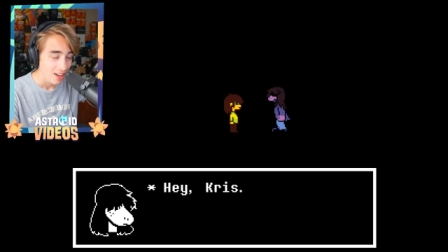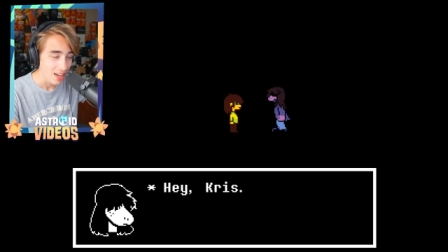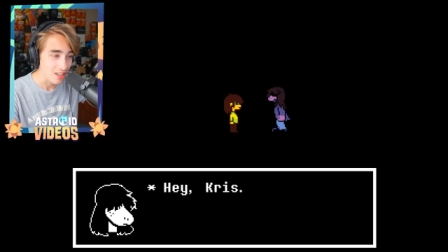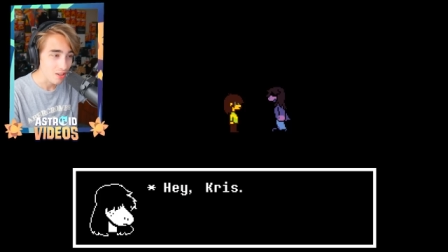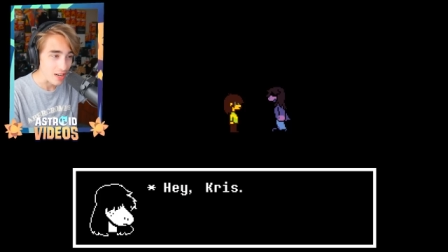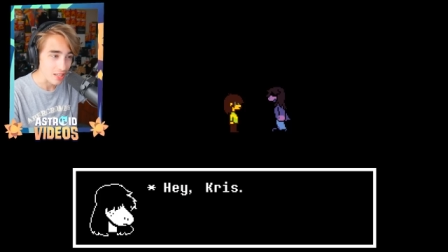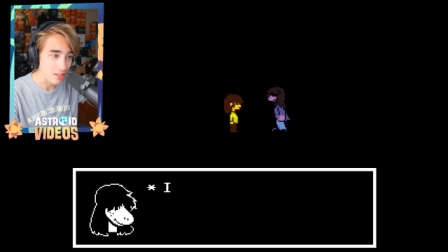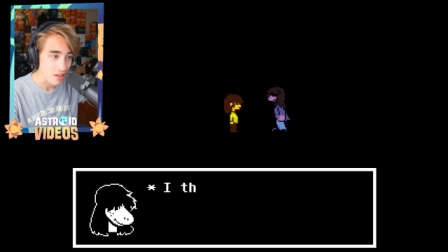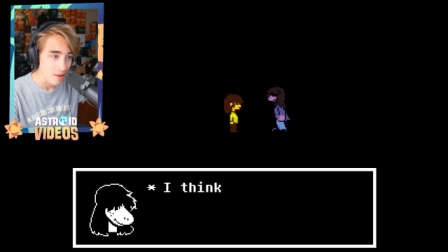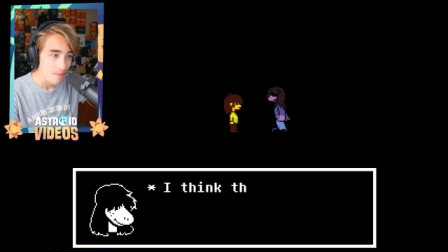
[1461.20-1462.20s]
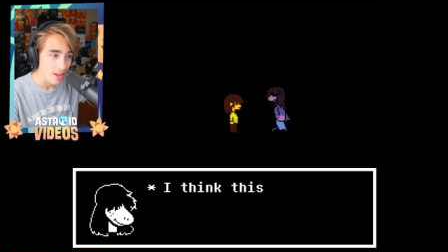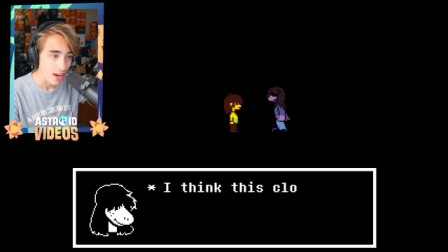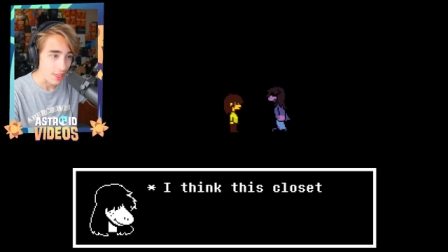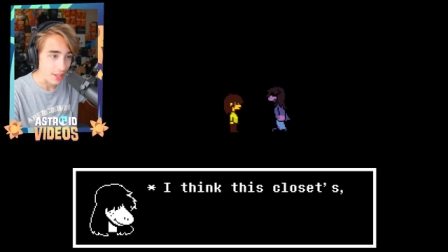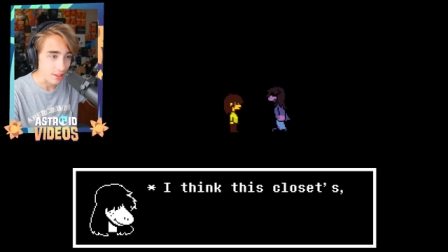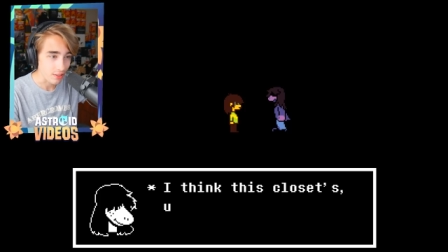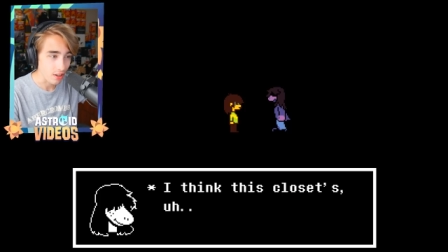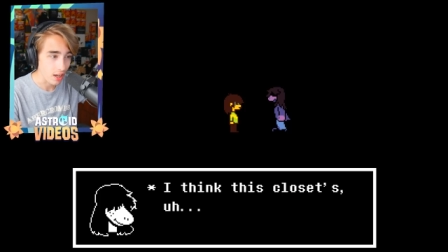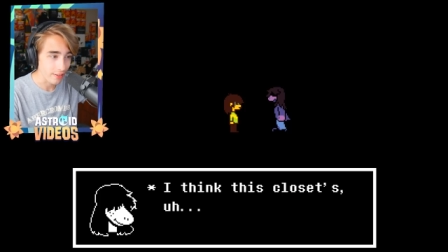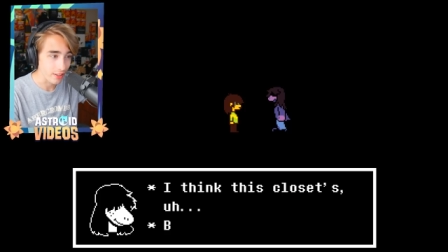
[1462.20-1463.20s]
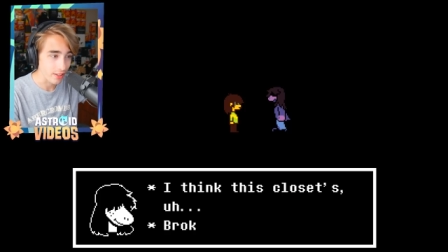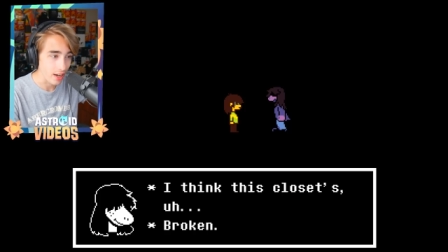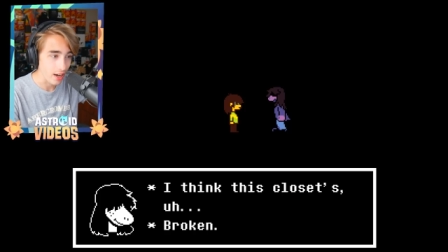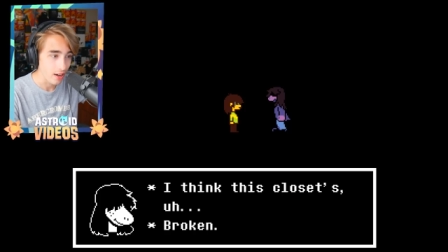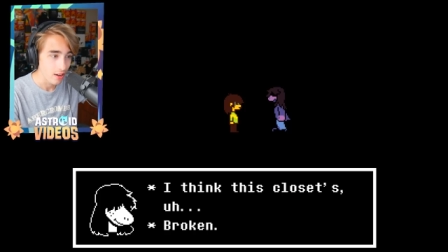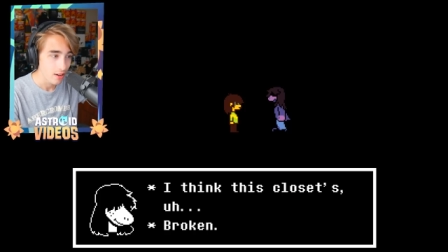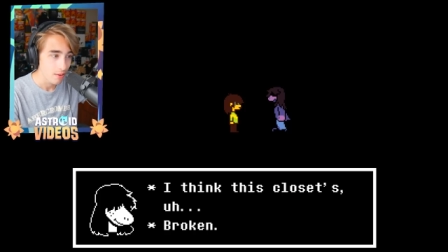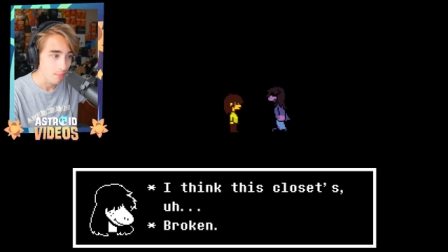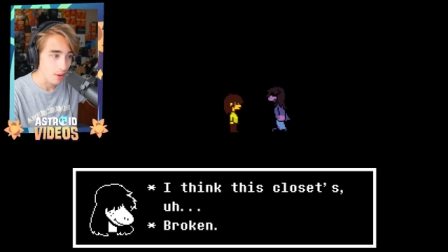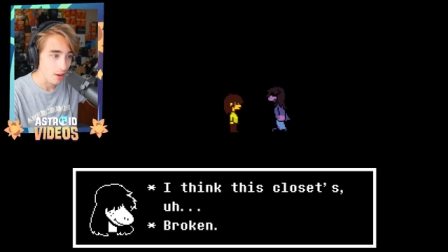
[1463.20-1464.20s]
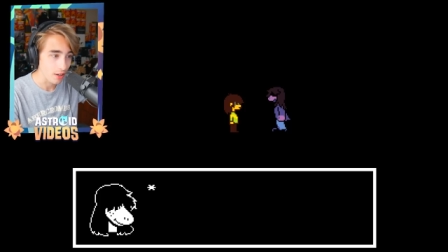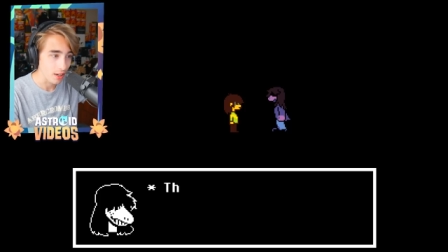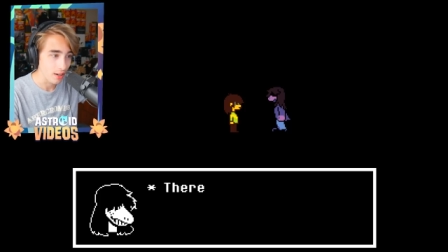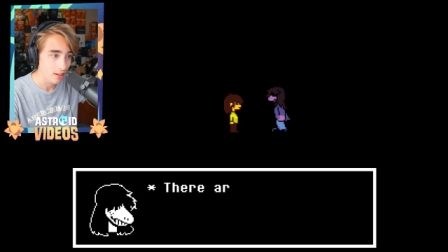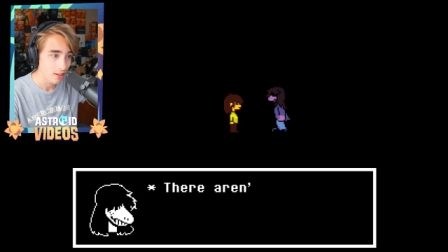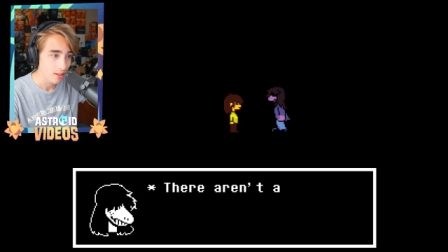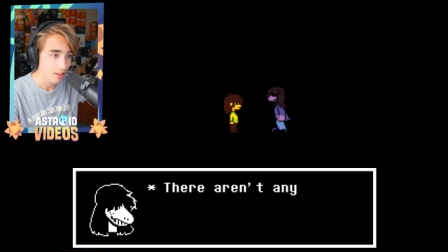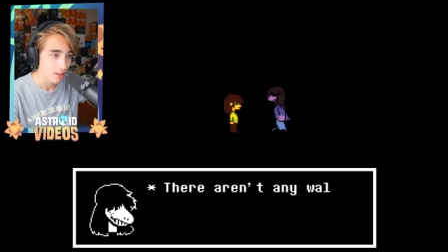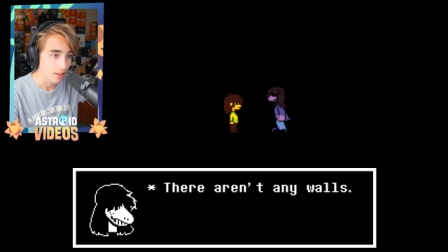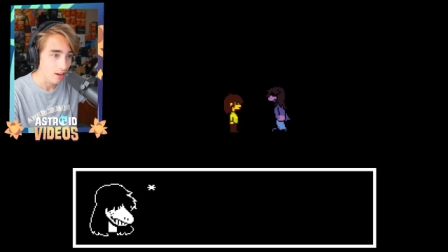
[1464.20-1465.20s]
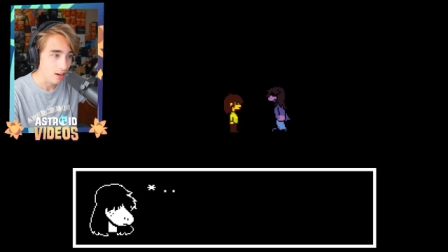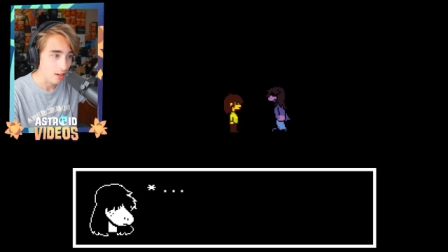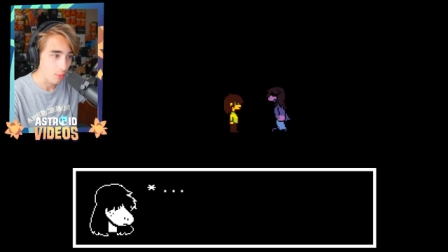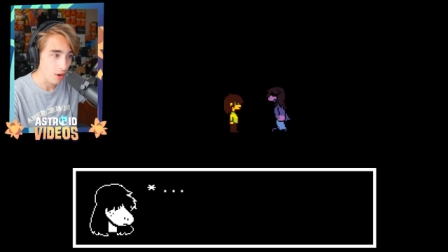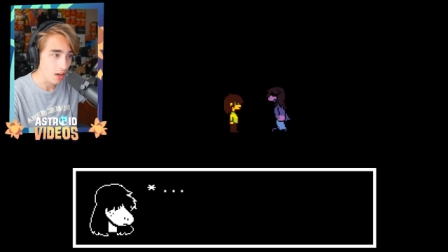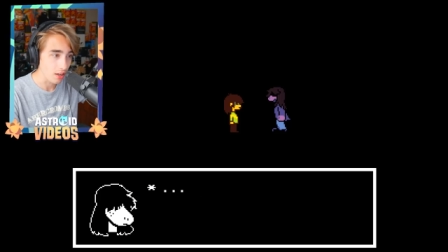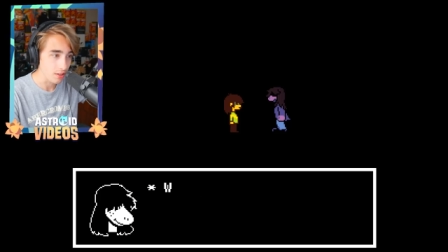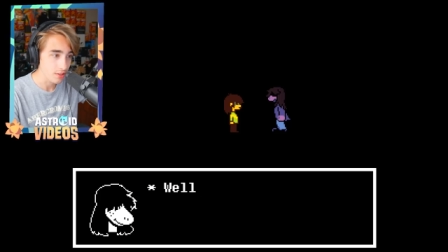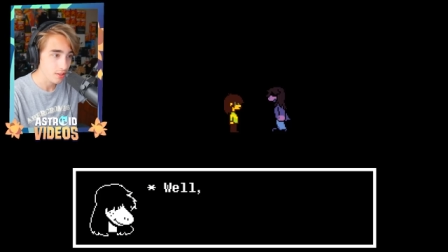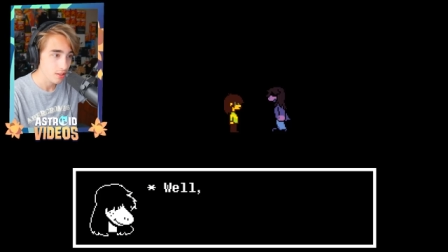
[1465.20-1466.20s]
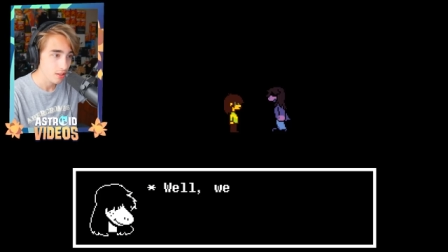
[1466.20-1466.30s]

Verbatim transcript: Hey, Kris. I think this closet's uh broken. There aren't any walls.